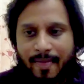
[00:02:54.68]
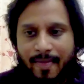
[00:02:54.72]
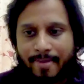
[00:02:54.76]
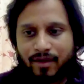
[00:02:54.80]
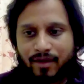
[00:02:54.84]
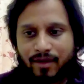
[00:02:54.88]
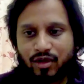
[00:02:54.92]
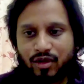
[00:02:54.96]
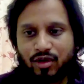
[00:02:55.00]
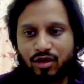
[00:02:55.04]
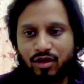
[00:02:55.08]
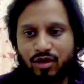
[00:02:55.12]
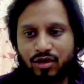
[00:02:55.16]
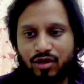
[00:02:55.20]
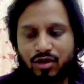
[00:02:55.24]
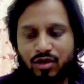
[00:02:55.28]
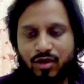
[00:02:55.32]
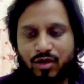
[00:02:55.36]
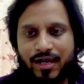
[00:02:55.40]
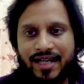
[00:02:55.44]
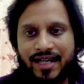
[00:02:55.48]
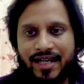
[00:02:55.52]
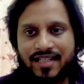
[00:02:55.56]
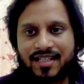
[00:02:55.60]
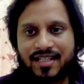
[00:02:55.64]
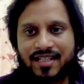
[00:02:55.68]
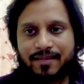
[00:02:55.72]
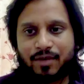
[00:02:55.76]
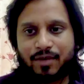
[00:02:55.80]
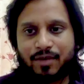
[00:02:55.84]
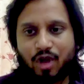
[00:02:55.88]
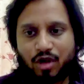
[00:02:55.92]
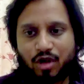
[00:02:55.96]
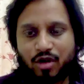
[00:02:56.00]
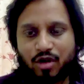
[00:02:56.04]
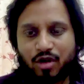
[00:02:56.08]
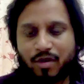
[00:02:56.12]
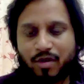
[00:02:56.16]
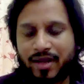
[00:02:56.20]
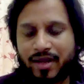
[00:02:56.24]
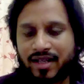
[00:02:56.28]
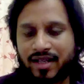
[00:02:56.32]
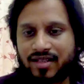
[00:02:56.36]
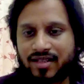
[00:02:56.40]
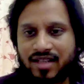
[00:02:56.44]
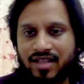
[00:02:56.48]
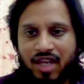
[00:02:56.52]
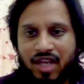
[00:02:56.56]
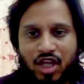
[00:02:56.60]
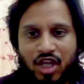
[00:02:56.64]
to get some
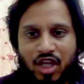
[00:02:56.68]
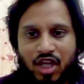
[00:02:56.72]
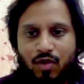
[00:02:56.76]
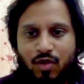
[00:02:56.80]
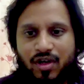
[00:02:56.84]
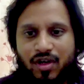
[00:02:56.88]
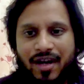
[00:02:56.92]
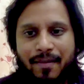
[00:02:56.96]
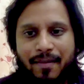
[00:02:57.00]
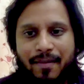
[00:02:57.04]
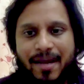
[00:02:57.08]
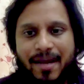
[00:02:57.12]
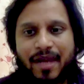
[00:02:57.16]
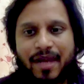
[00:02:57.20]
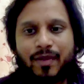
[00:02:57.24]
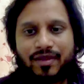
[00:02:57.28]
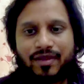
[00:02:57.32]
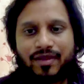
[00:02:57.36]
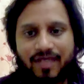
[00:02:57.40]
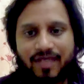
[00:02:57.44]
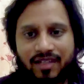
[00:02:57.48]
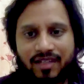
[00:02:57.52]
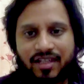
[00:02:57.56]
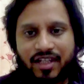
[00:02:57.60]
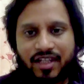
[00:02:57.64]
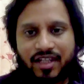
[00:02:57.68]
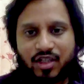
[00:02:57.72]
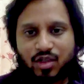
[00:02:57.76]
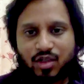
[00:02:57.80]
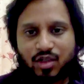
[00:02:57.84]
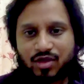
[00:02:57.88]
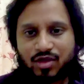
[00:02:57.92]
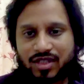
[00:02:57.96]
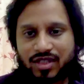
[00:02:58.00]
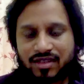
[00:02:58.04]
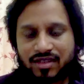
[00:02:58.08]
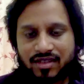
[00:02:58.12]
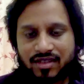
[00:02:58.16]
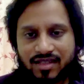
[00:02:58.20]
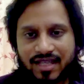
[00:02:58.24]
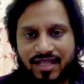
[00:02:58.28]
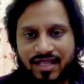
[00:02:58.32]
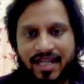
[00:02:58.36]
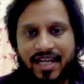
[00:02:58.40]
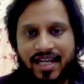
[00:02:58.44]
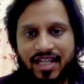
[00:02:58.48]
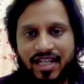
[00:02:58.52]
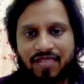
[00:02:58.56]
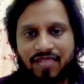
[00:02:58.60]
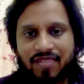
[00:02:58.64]
documents, you would come back with nothing. So the
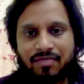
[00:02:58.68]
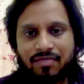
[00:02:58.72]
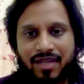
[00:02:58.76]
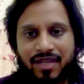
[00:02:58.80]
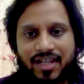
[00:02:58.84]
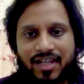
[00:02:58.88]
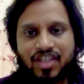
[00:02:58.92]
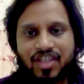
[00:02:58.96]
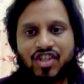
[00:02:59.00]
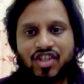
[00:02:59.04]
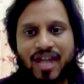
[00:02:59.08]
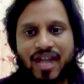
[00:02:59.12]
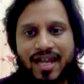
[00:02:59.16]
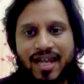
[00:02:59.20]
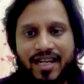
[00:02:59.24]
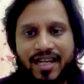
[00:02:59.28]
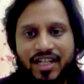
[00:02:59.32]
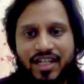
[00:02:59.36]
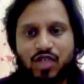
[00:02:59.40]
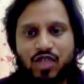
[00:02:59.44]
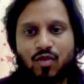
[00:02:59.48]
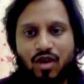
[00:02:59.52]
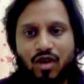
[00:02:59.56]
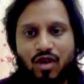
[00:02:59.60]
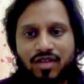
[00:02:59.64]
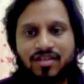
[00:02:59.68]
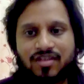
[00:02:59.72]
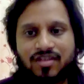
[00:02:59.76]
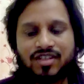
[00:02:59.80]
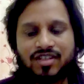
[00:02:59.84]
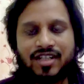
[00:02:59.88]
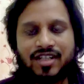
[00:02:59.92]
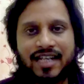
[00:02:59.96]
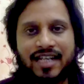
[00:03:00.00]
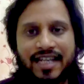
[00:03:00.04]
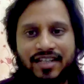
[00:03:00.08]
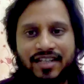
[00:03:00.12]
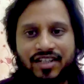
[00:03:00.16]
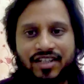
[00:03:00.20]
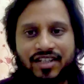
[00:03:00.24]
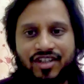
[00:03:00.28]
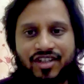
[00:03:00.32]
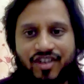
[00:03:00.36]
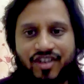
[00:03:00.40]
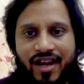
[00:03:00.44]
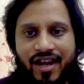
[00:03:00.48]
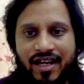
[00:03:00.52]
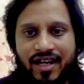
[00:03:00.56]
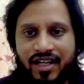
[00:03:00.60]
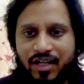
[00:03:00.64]
second biggest challenge was the delay in the
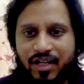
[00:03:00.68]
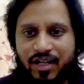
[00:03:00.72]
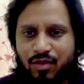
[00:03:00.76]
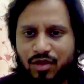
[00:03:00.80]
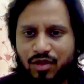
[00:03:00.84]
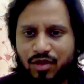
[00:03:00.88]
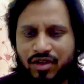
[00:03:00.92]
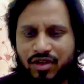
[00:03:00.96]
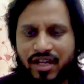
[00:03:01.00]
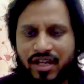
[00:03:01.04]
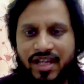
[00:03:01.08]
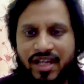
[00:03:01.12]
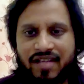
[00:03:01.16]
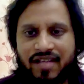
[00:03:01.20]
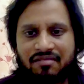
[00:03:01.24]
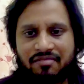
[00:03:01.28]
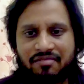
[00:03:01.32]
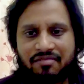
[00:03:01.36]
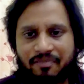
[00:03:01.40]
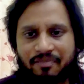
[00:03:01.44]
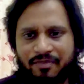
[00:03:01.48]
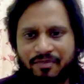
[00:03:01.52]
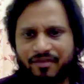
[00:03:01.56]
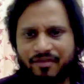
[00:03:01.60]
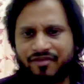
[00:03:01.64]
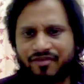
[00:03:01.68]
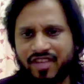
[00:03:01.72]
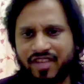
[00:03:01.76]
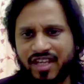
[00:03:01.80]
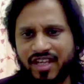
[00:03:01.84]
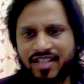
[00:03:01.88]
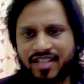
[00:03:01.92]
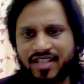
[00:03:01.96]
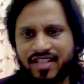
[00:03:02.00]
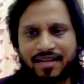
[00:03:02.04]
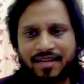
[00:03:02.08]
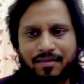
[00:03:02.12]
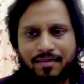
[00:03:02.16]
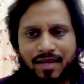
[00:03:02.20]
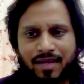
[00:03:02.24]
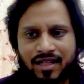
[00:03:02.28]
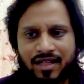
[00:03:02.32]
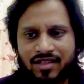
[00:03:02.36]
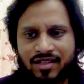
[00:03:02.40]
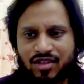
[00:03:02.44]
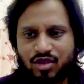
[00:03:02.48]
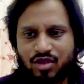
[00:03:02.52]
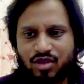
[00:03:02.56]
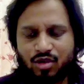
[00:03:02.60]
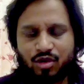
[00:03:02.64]
trial. It would take weeks and
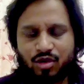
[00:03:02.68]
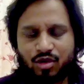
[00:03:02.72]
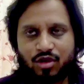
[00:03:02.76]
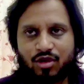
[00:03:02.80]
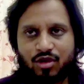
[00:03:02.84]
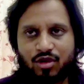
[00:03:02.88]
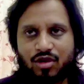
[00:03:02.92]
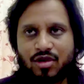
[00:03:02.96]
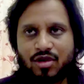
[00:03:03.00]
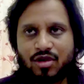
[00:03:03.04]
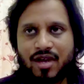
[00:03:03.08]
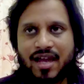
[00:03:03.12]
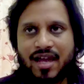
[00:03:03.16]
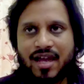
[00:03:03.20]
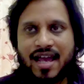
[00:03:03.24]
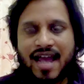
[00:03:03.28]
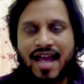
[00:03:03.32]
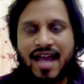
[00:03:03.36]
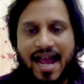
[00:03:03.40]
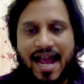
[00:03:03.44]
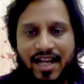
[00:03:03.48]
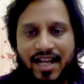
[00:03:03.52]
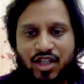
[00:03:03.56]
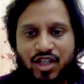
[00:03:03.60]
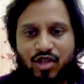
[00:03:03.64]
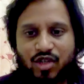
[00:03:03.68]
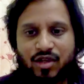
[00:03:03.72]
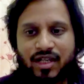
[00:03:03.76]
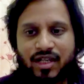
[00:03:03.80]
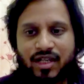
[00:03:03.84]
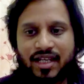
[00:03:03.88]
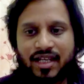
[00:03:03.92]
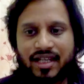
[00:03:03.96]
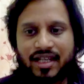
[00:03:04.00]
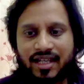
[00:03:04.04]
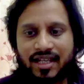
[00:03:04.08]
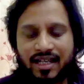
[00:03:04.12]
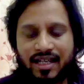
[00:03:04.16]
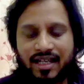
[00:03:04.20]
months to actually